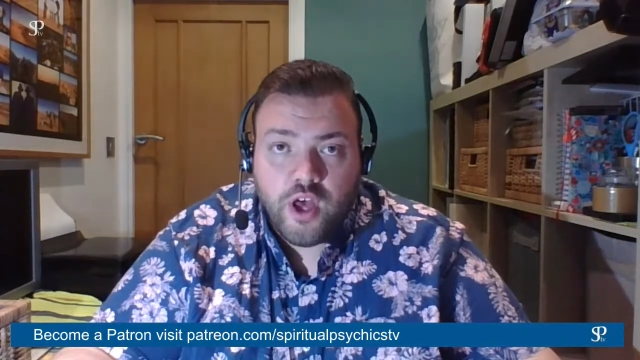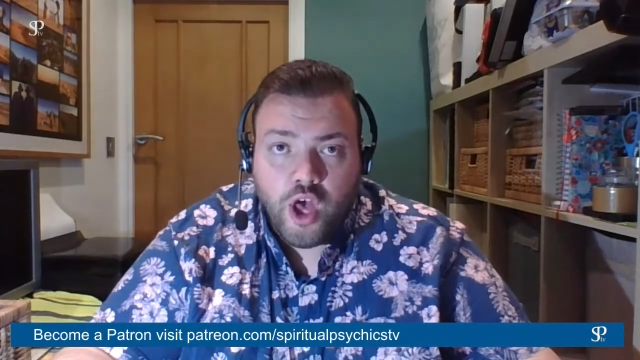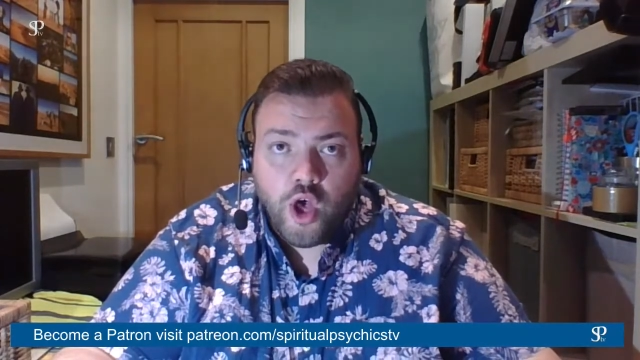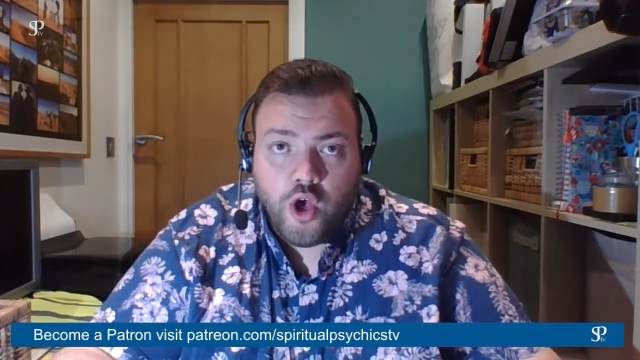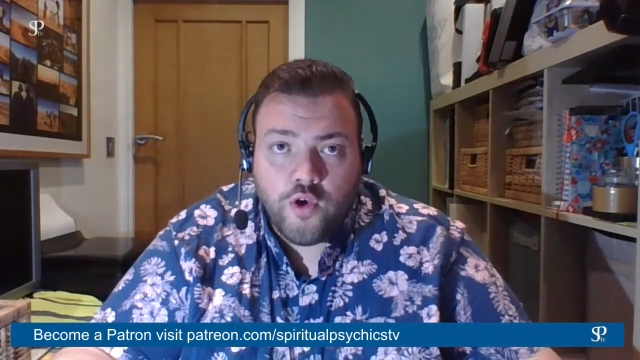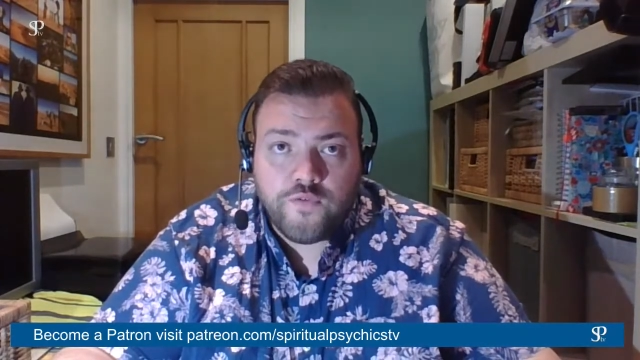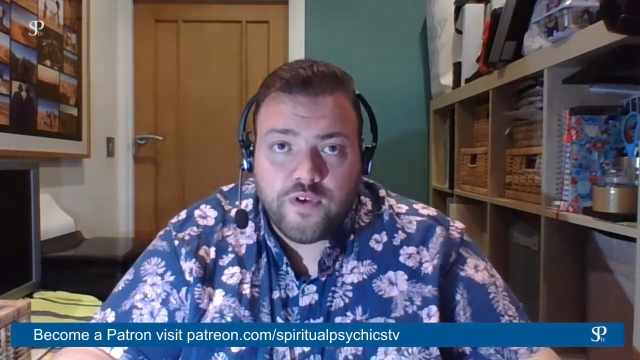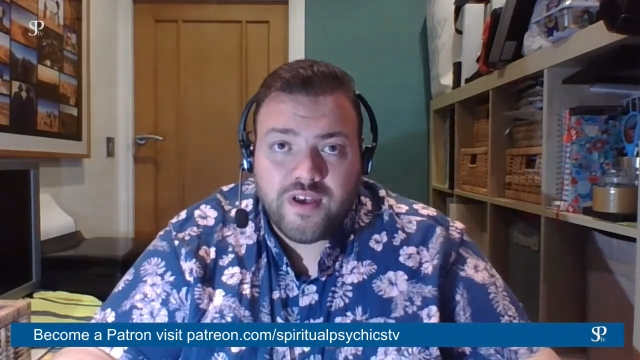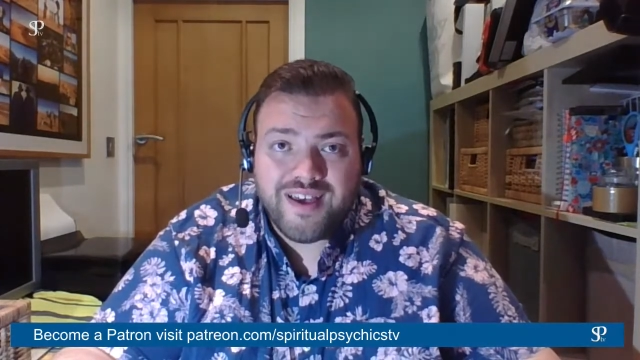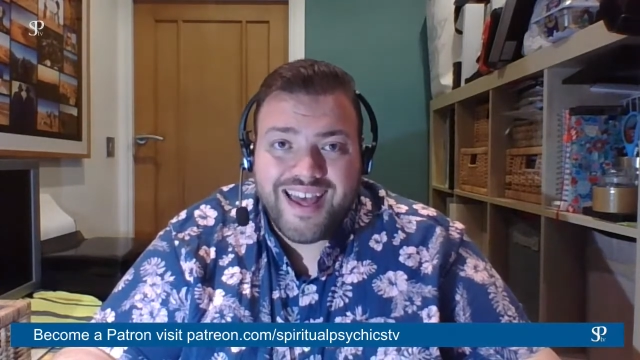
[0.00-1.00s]
earth,
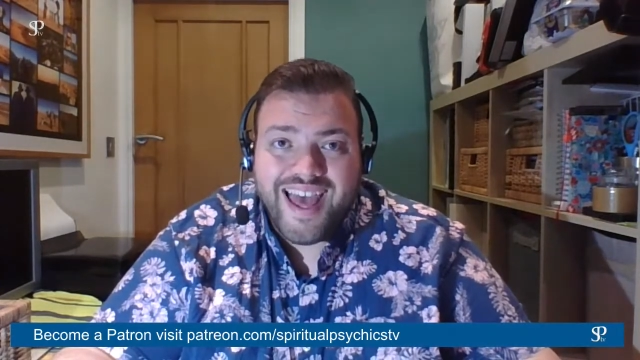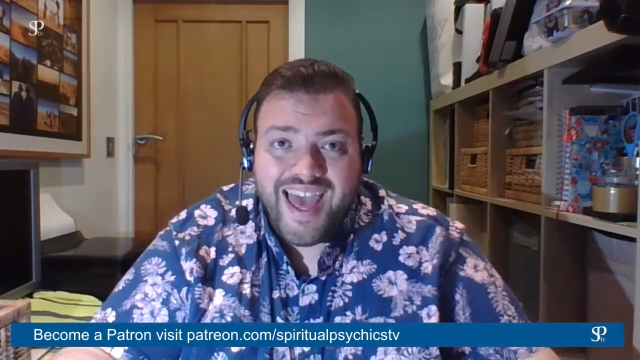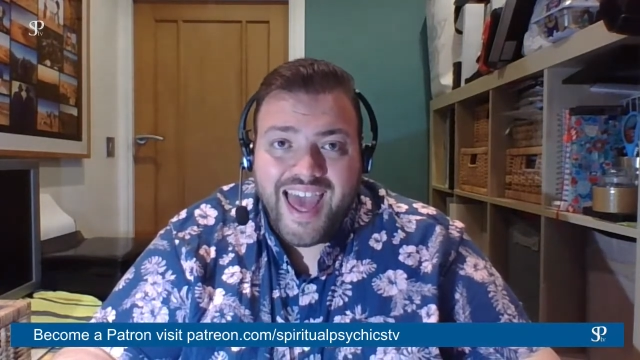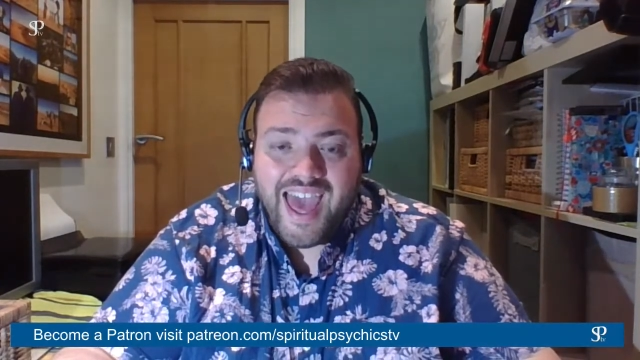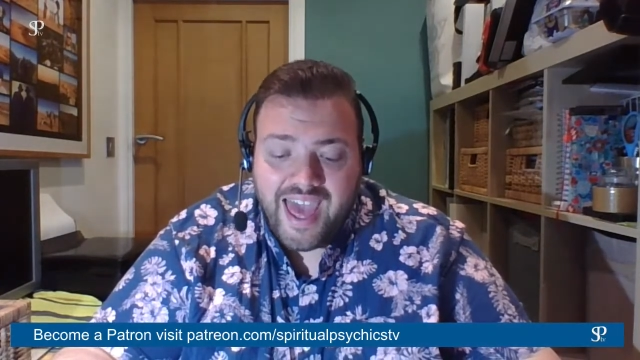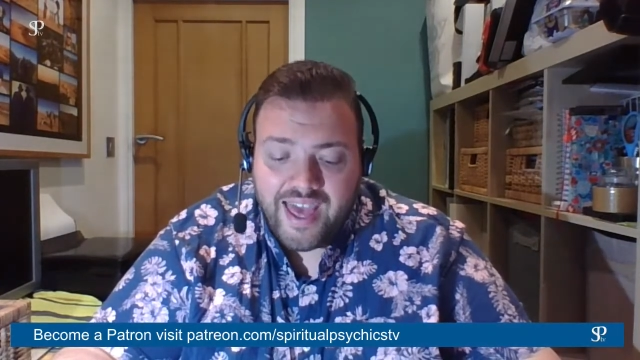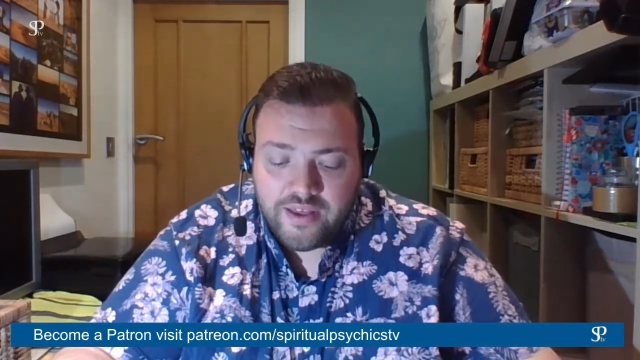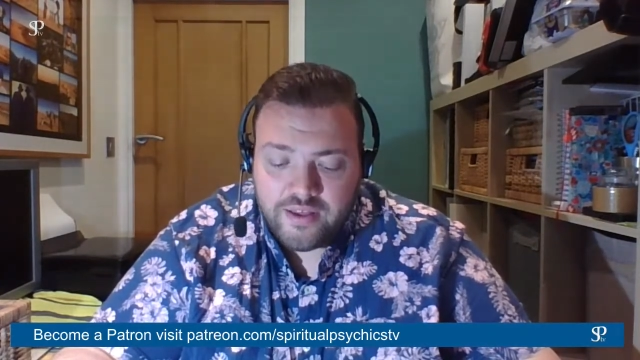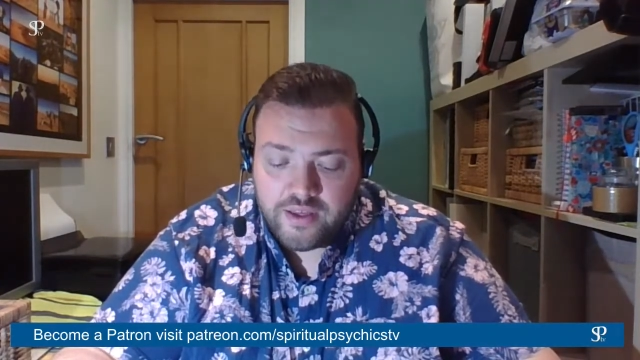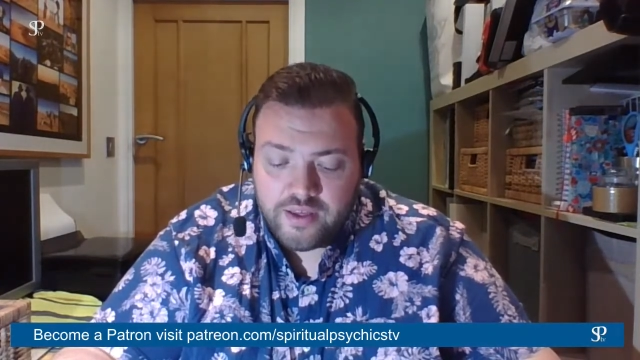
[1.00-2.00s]
air,
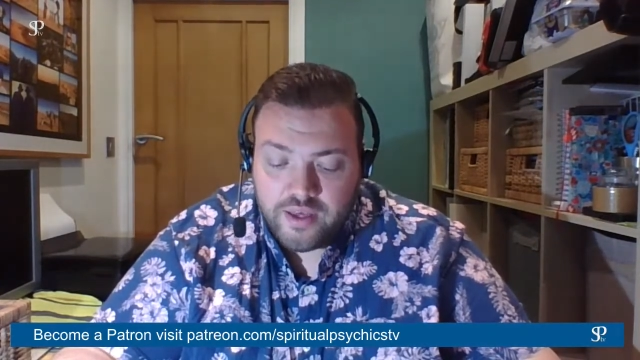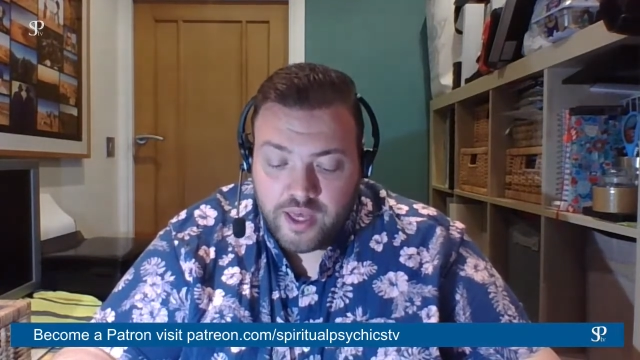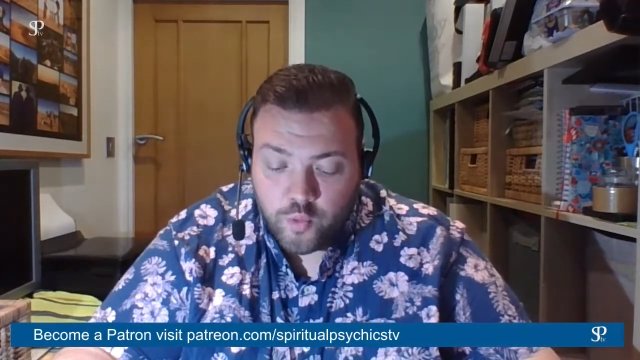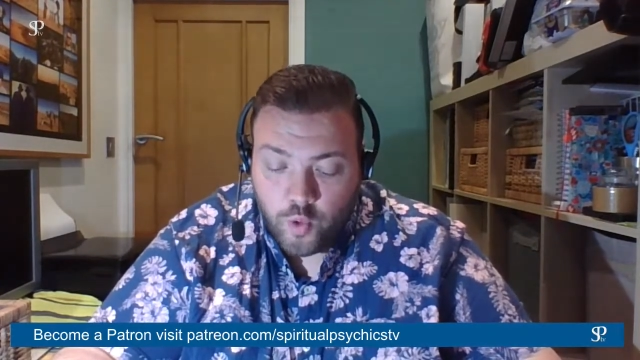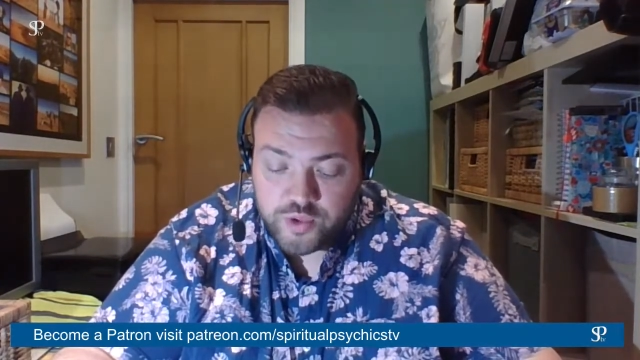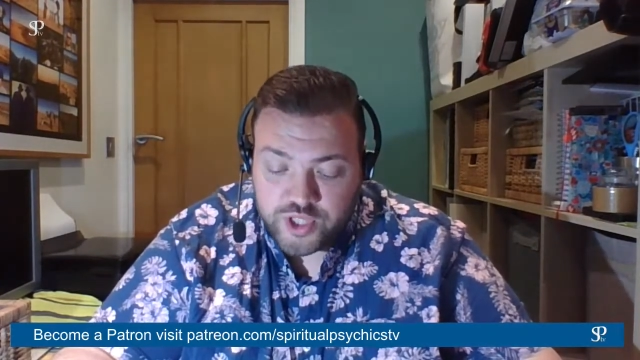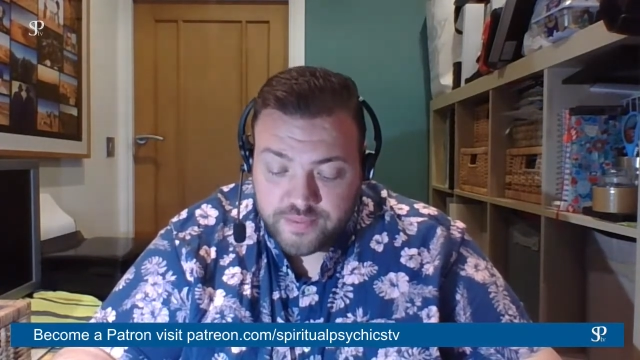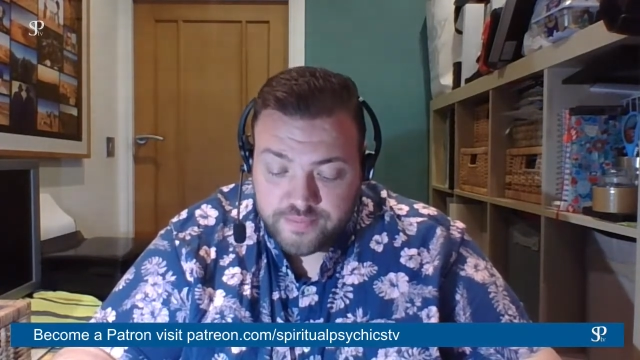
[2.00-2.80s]
and water.